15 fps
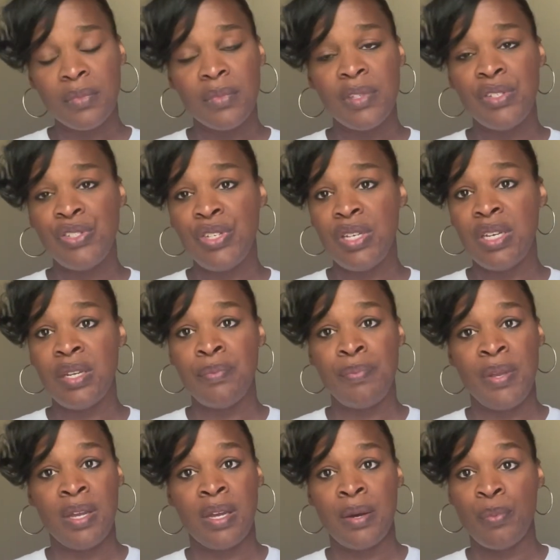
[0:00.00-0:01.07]
she can
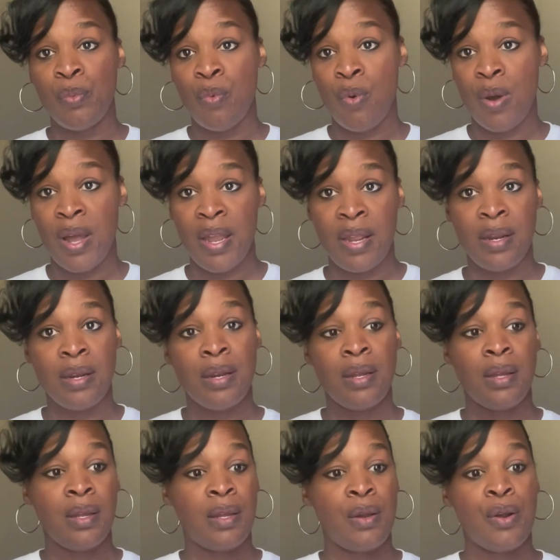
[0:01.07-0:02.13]
pick up 1
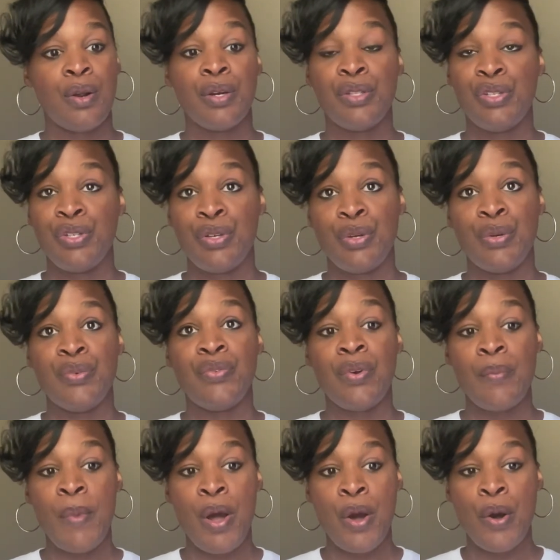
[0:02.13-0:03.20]
or 2
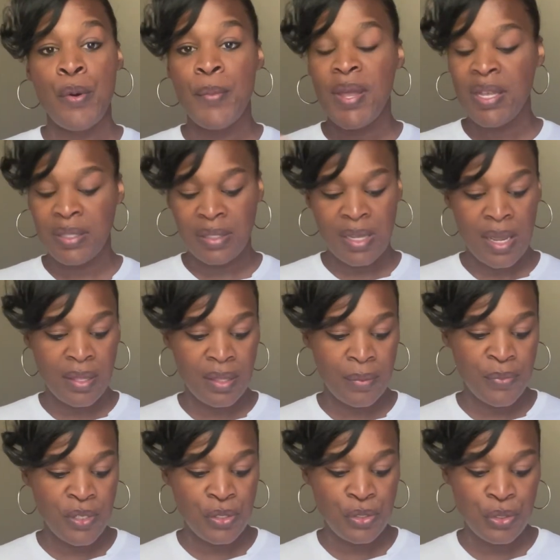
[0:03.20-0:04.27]
from home and take them
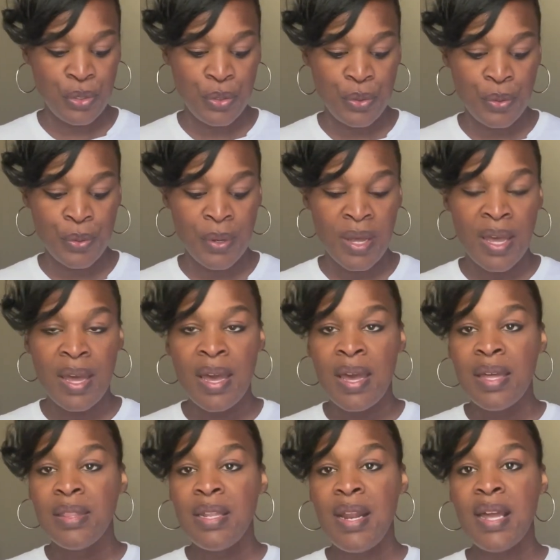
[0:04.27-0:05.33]
to school.
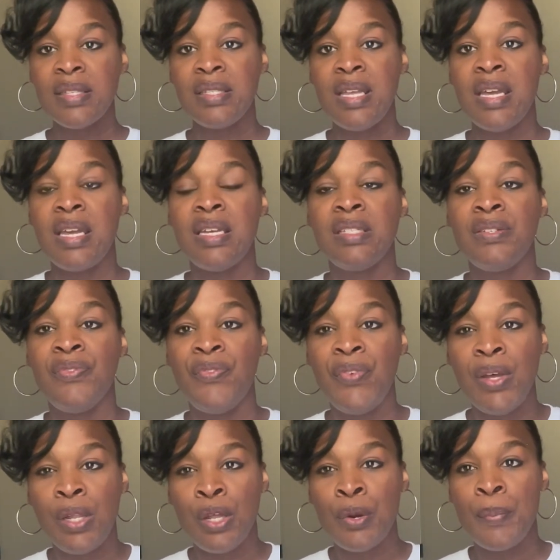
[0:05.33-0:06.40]
The next thing is
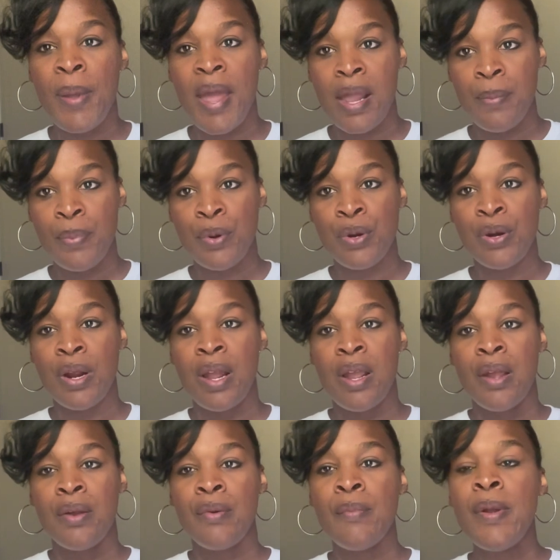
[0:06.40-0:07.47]
filler paper.
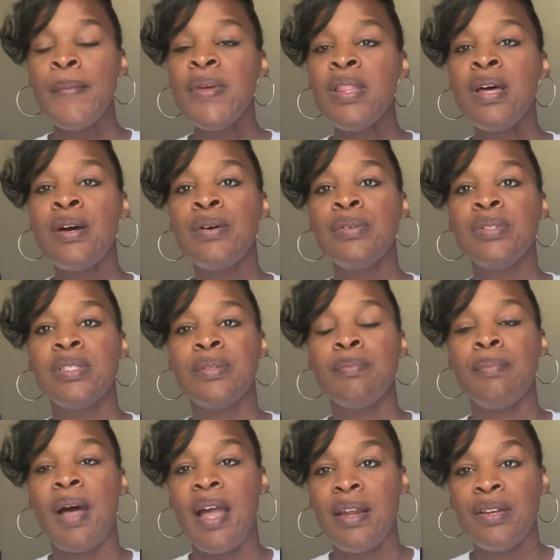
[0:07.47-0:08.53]
Remember those
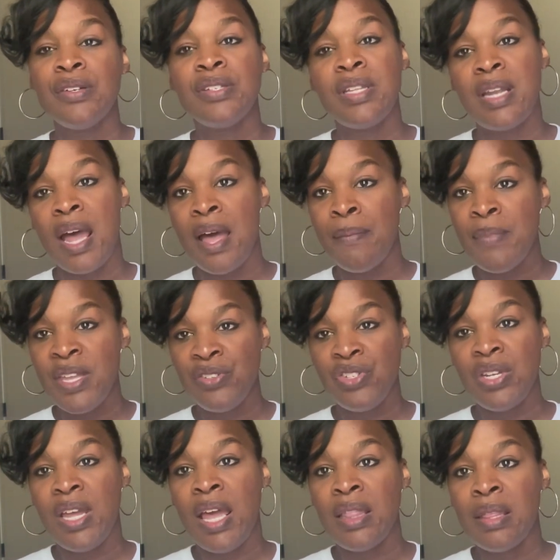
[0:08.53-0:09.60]
binders that I
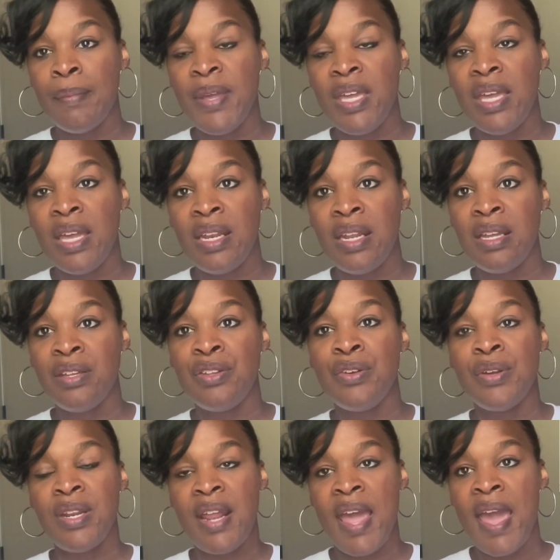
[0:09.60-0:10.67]
mentioned at the beginning? You
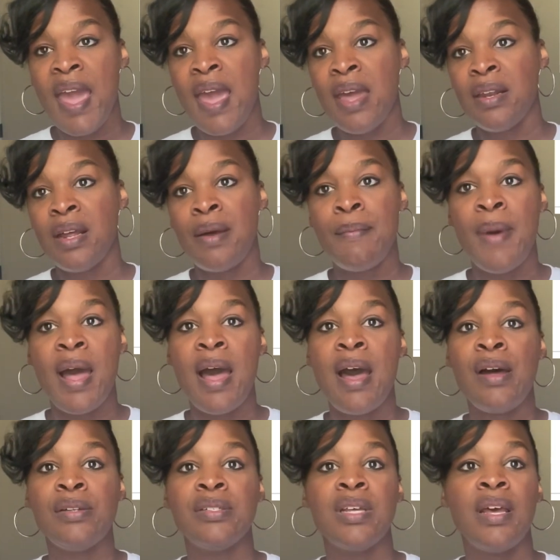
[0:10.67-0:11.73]
can add
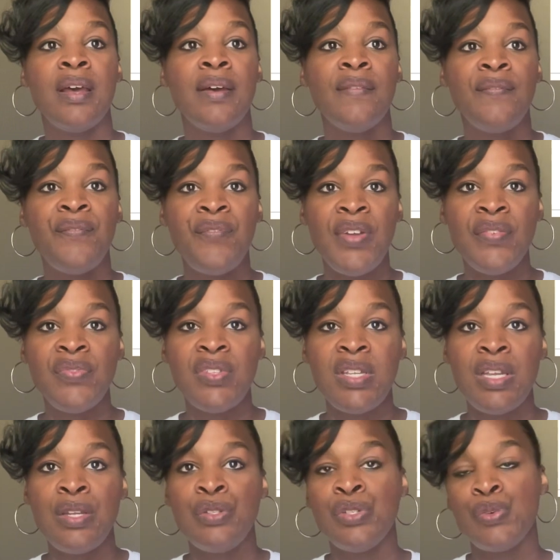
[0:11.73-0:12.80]
about
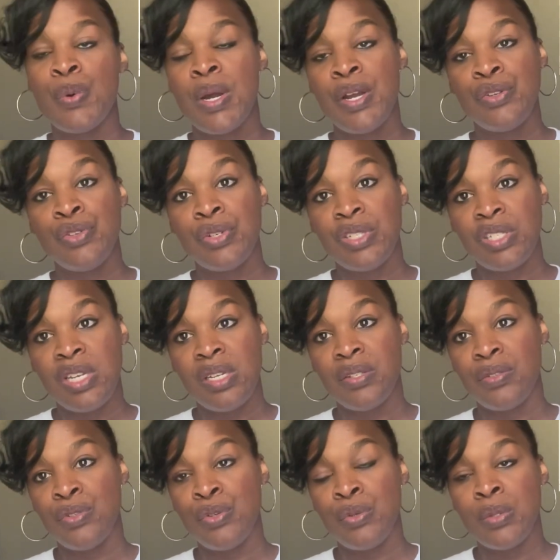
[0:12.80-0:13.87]
50 to 100 sheets
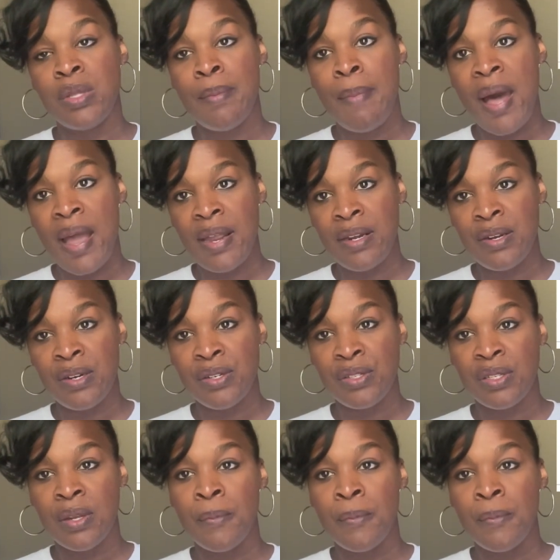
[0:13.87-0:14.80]
to the binders,